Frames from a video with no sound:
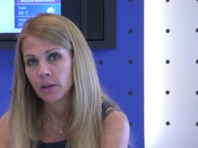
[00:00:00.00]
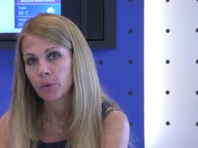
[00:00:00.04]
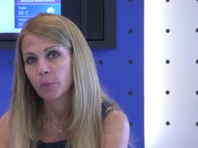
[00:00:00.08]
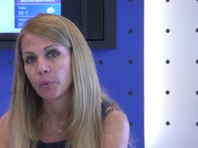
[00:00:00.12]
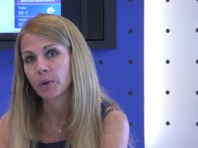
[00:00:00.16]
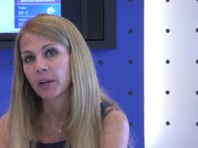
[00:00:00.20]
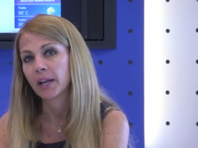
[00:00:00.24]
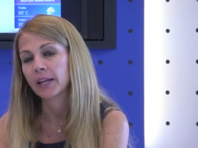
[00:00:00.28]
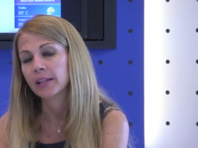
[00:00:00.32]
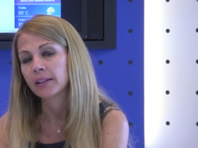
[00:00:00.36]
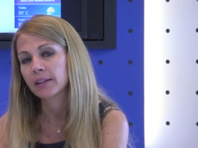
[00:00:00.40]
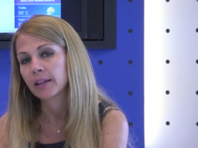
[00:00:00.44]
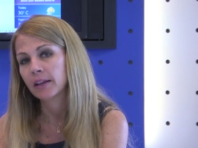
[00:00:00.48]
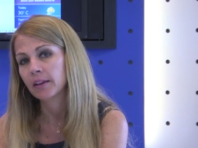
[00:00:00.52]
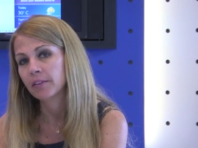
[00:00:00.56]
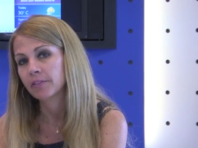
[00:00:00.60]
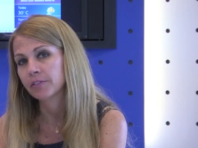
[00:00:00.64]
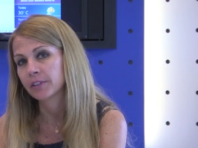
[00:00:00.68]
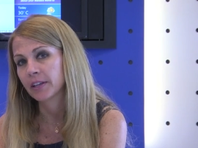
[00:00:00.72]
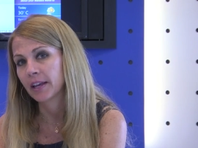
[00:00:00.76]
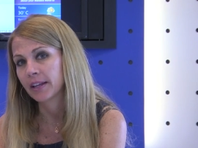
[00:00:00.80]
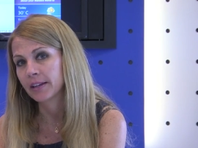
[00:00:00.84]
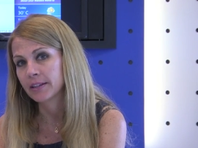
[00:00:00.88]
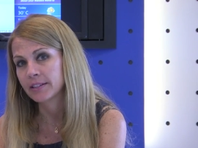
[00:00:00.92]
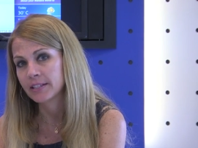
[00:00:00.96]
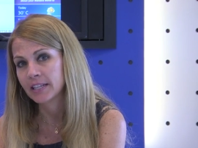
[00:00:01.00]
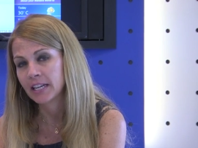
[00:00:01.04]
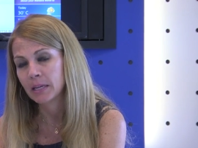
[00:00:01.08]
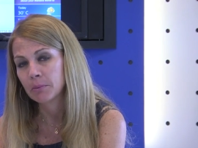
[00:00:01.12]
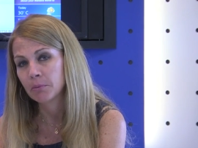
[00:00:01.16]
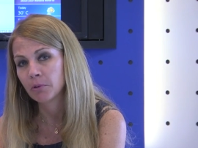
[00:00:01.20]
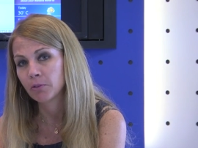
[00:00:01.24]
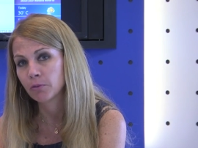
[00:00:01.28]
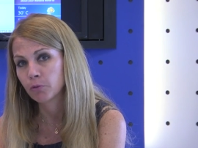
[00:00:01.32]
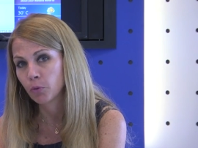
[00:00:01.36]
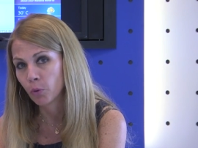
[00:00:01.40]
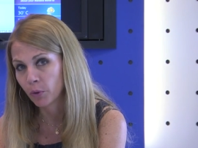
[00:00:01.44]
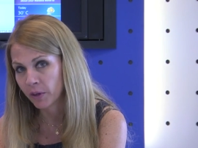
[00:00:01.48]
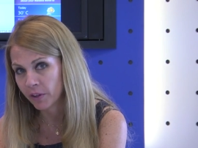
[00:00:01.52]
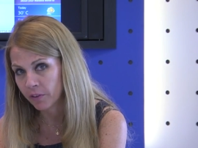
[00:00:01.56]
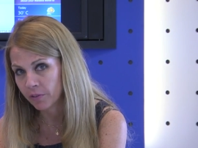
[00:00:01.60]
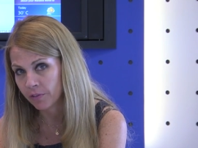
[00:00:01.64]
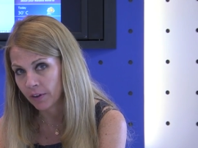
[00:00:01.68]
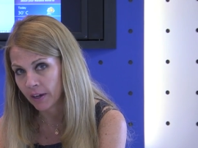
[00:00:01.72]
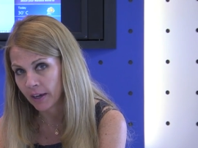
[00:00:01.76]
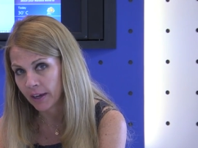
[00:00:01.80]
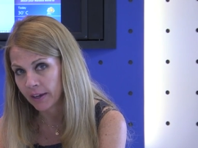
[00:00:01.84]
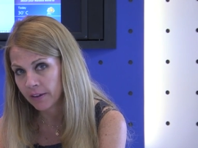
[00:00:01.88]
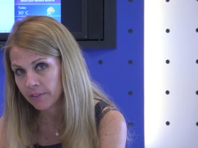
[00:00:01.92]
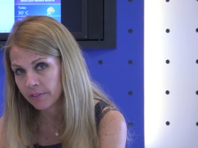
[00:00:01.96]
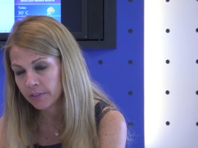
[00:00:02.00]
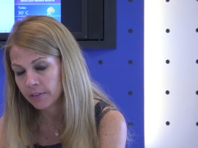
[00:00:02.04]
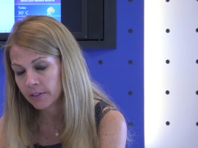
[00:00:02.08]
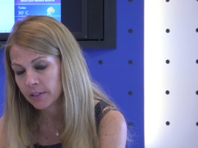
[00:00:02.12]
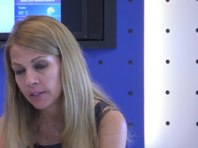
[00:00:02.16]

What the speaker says: When I left, I had a team of 45.